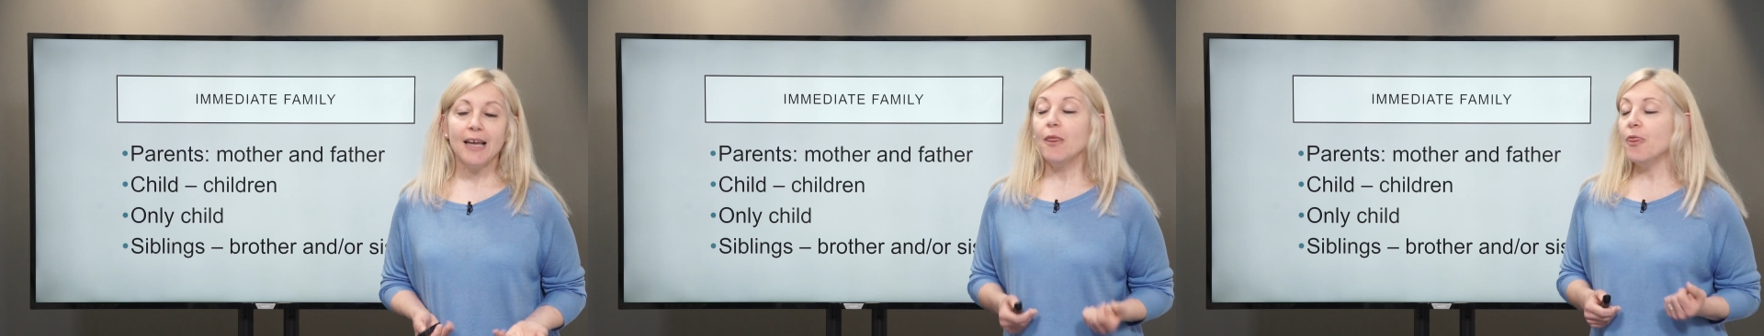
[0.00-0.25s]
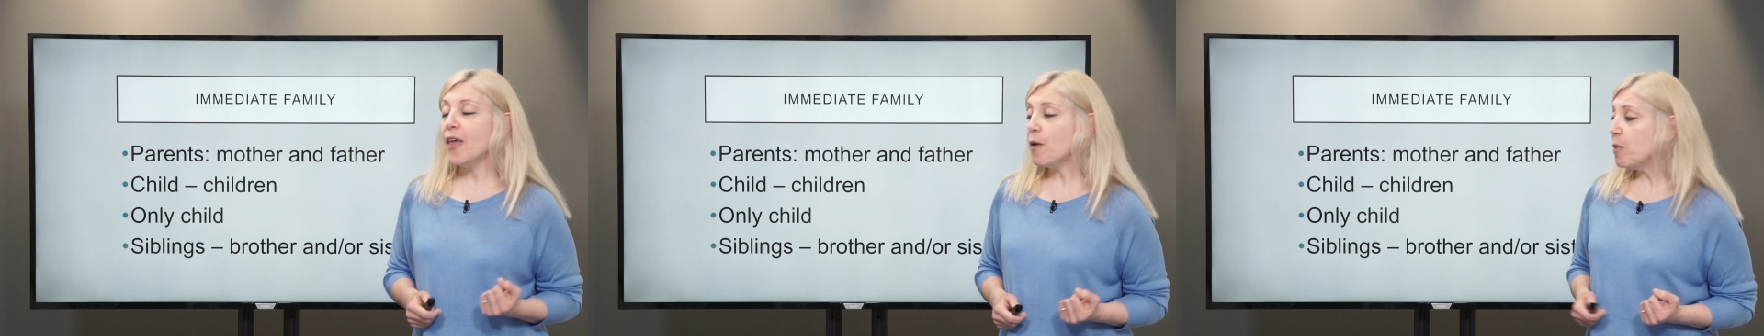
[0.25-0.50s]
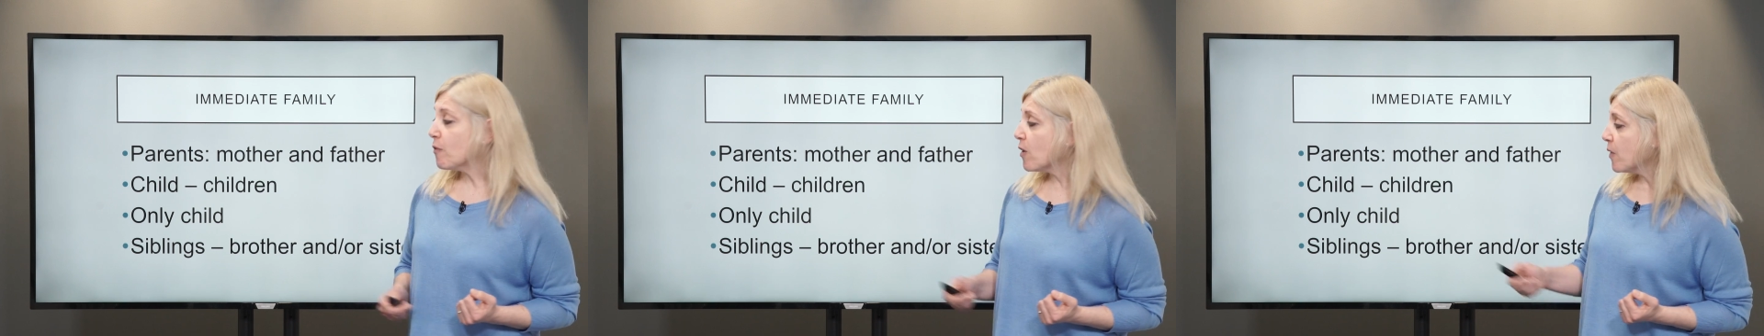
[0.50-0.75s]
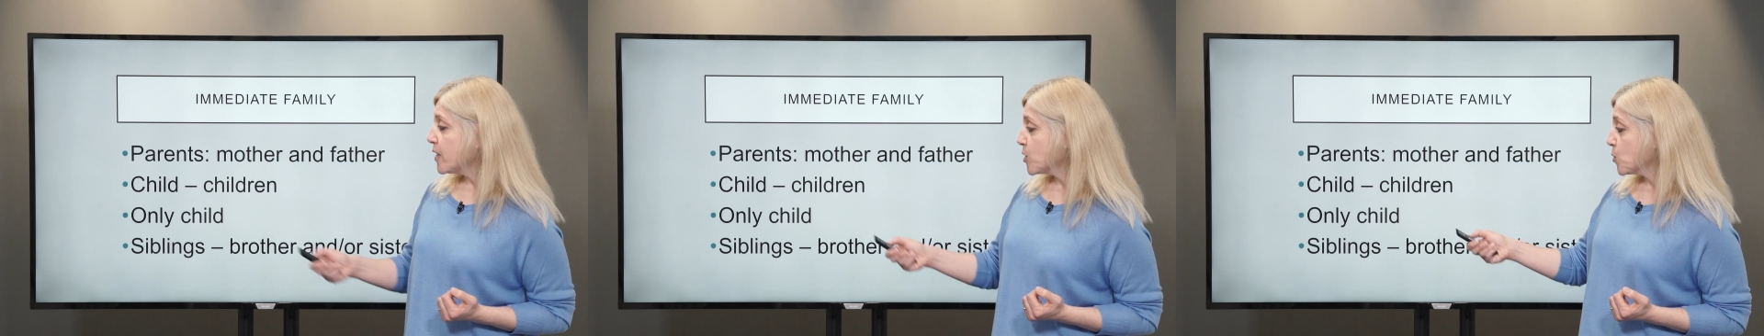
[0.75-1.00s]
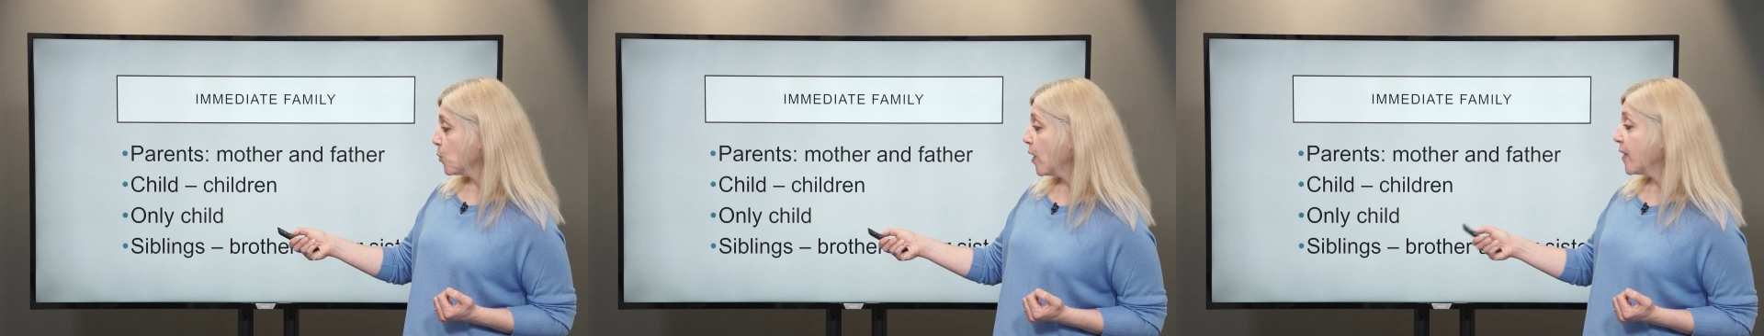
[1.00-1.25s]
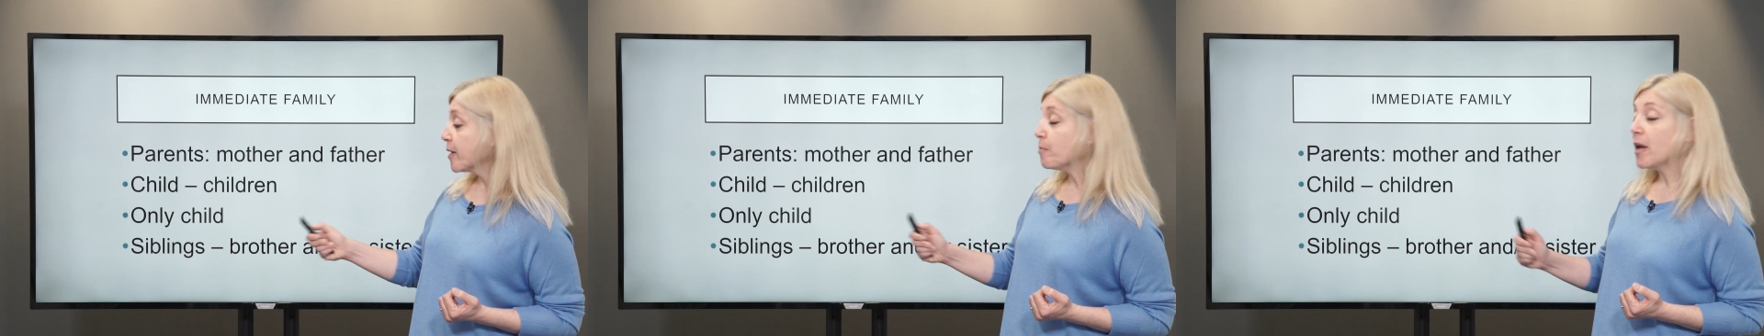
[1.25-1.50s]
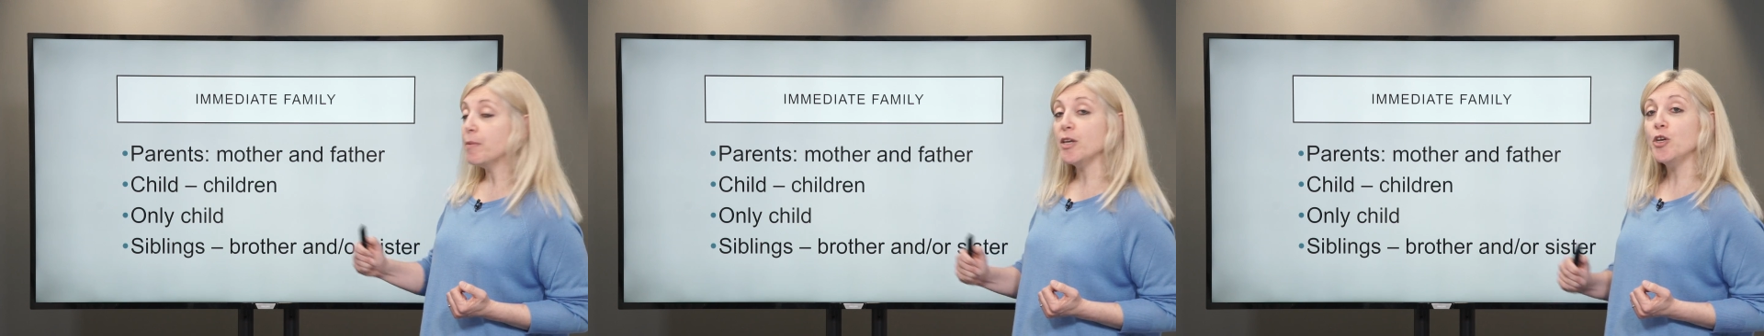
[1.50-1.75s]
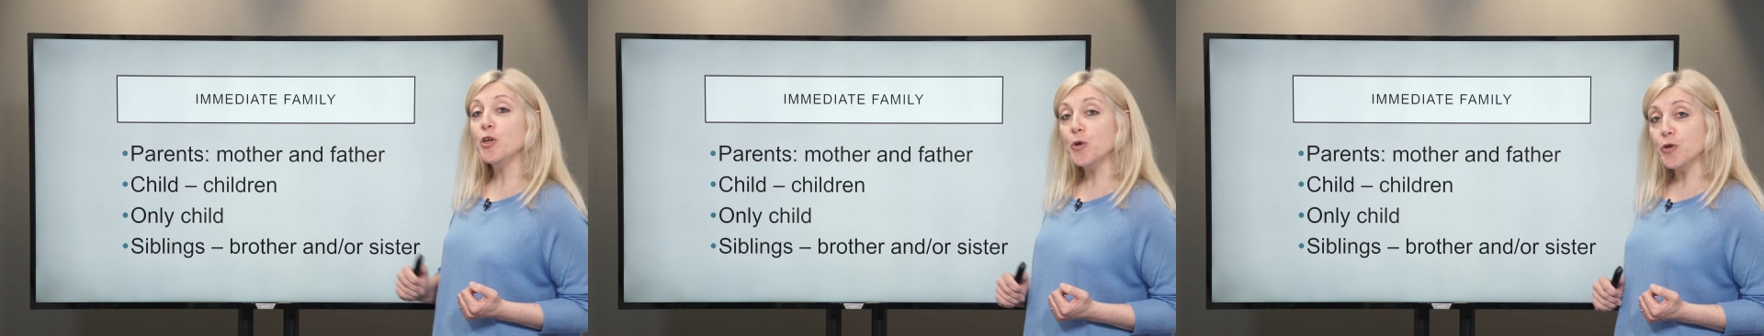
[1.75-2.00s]
Then we've got this word that may be
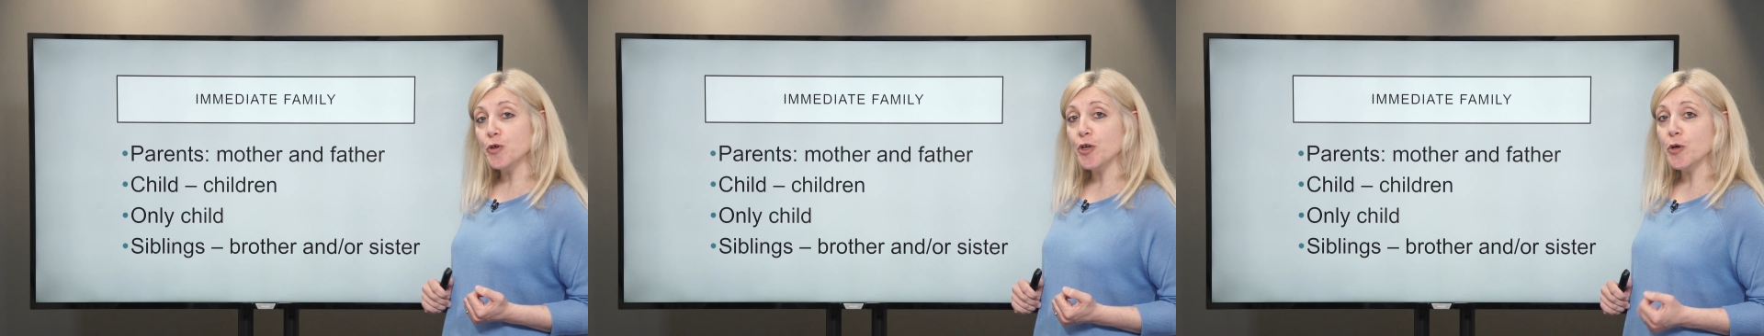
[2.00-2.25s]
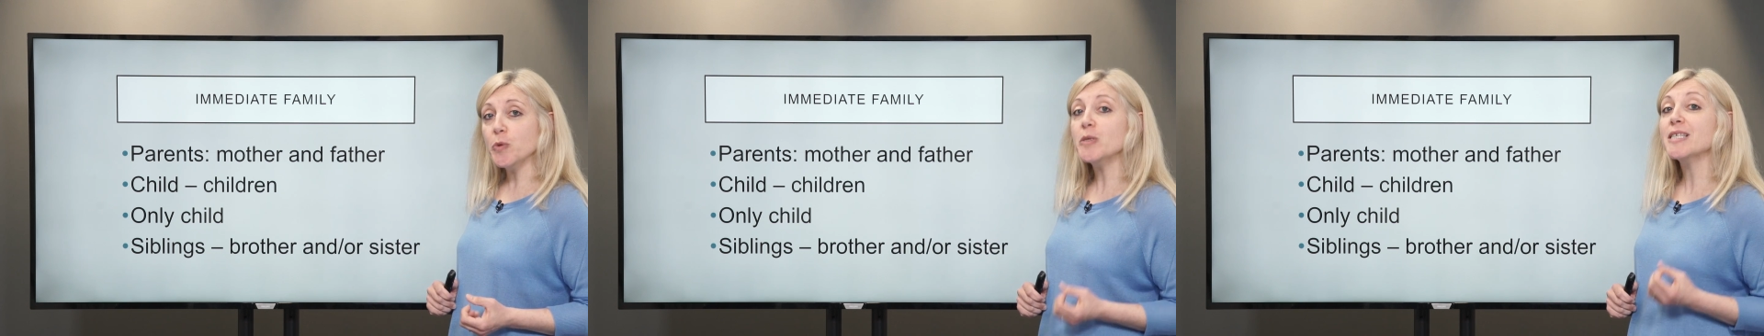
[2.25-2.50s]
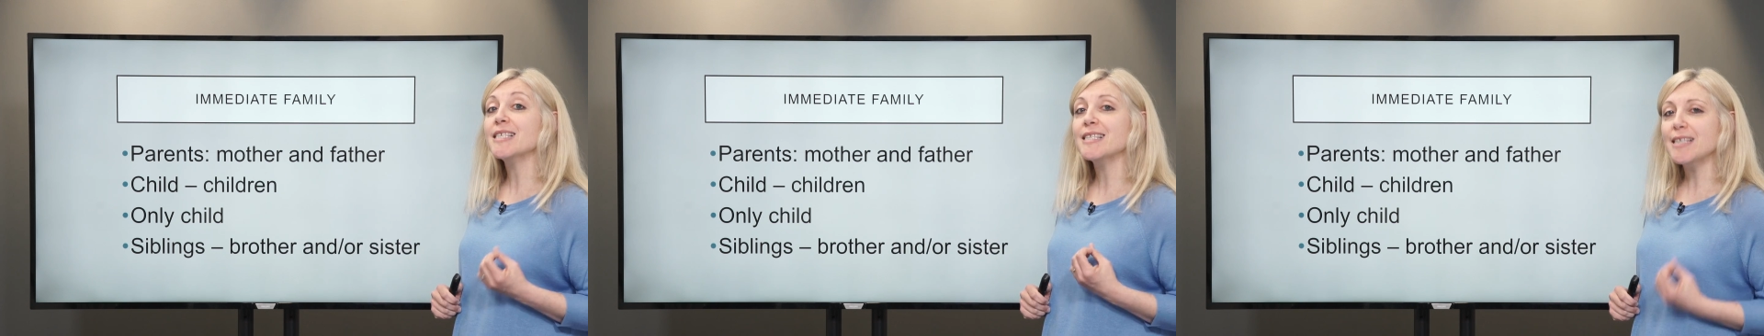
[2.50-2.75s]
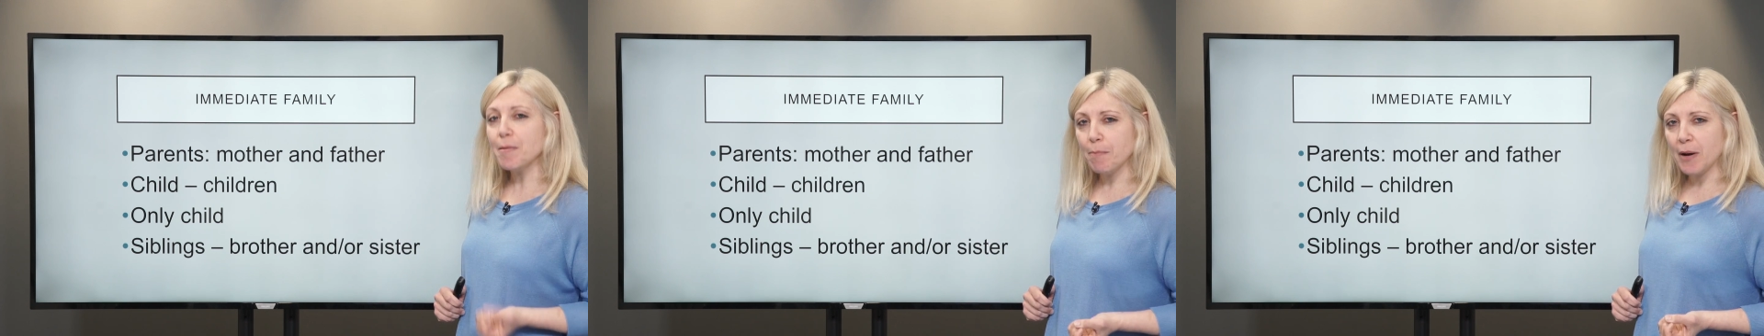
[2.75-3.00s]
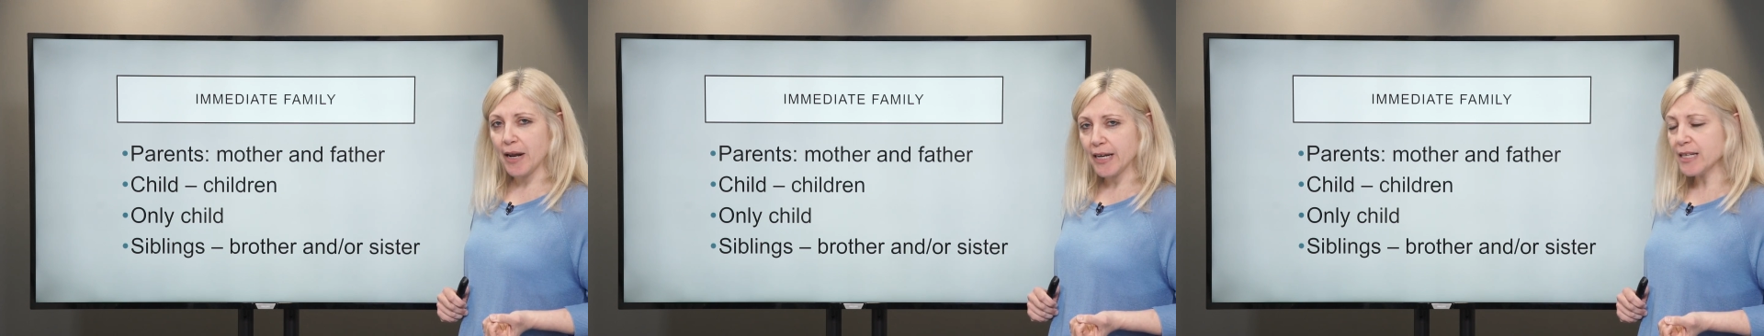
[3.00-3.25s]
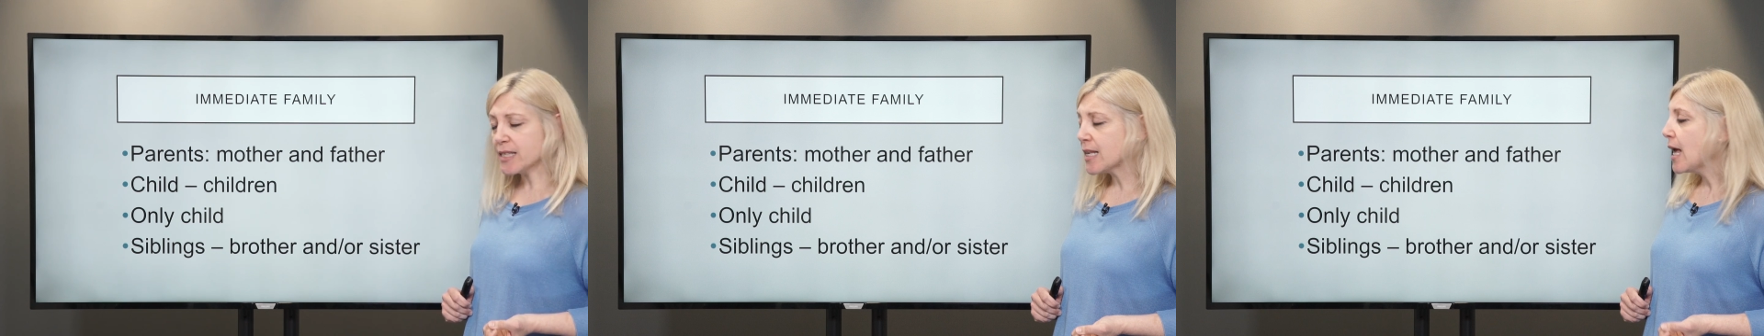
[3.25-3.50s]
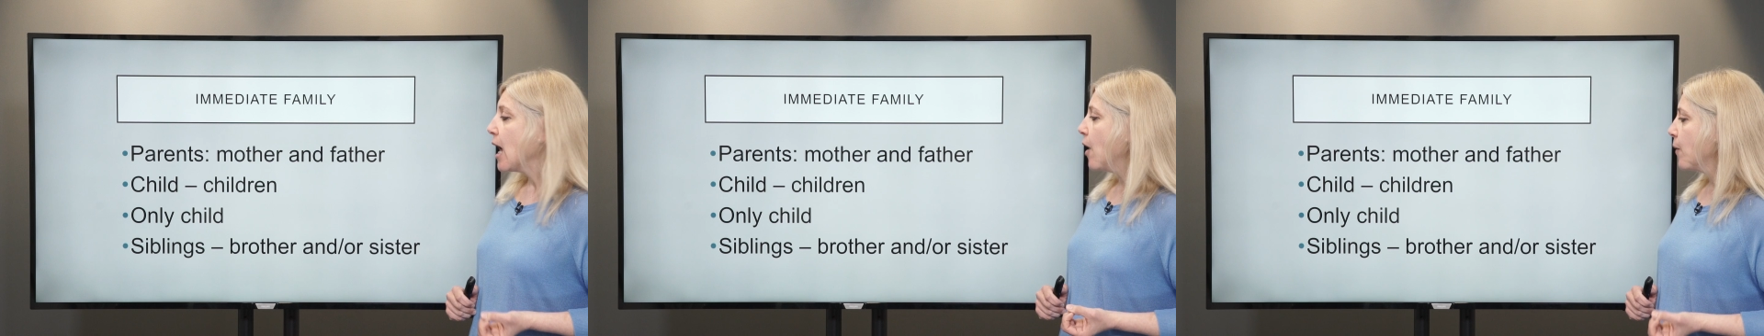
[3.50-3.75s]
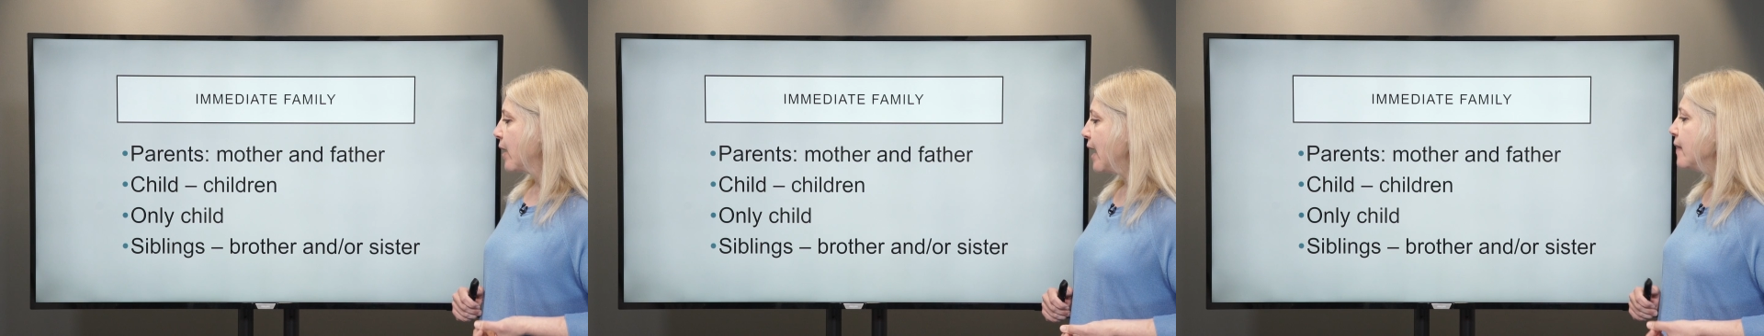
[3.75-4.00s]
new to you, siblings,
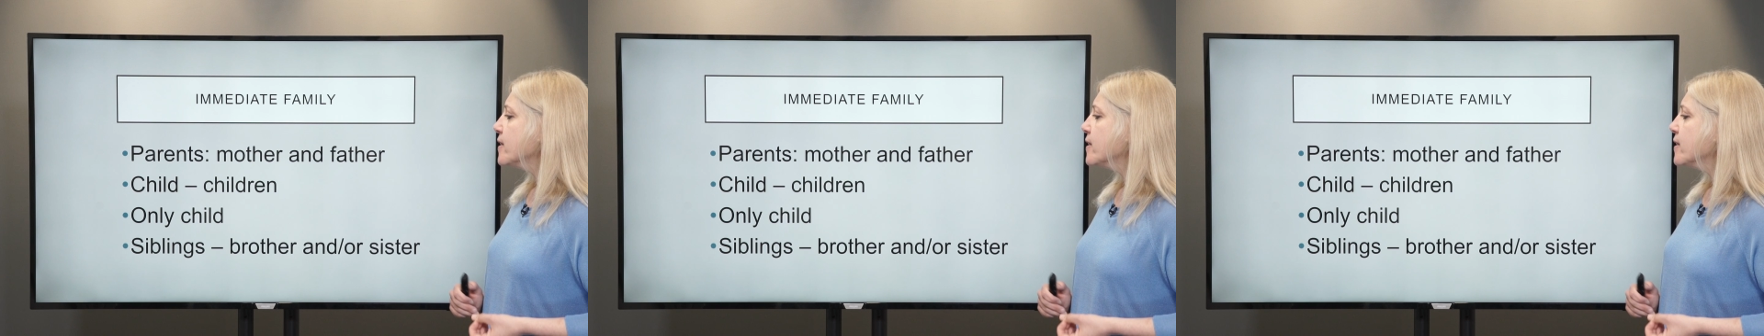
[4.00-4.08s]
okay.